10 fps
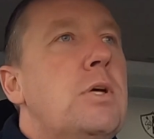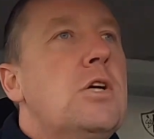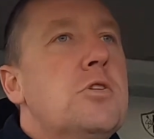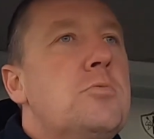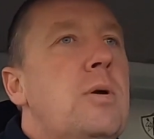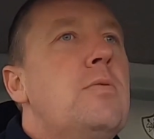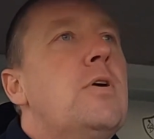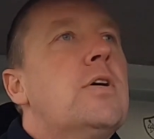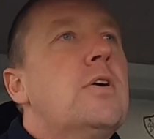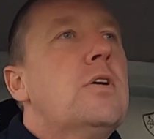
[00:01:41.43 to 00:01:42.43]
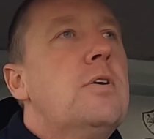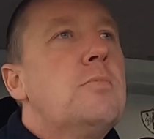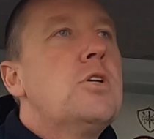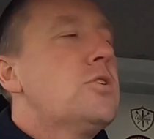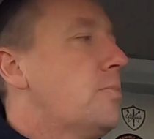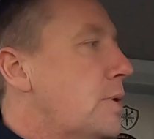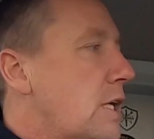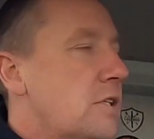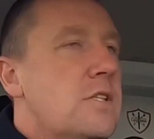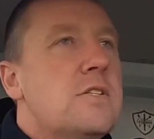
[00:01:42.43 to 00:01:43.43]
because we work on a commercial
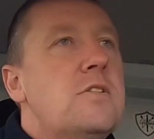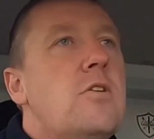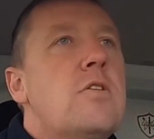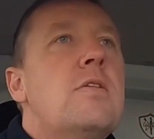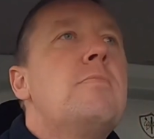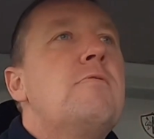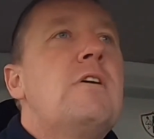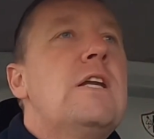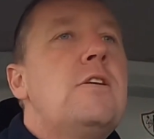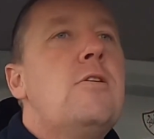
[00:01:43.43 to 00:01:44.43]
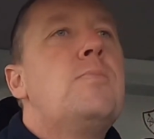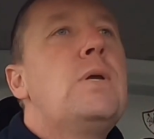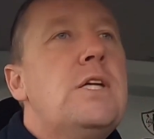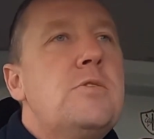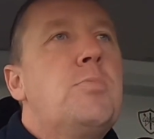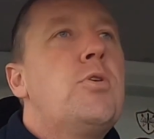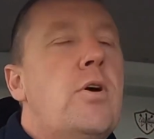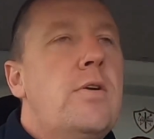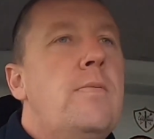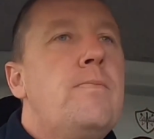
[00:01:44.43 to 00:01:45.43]
basis, none of them have had new blades put on,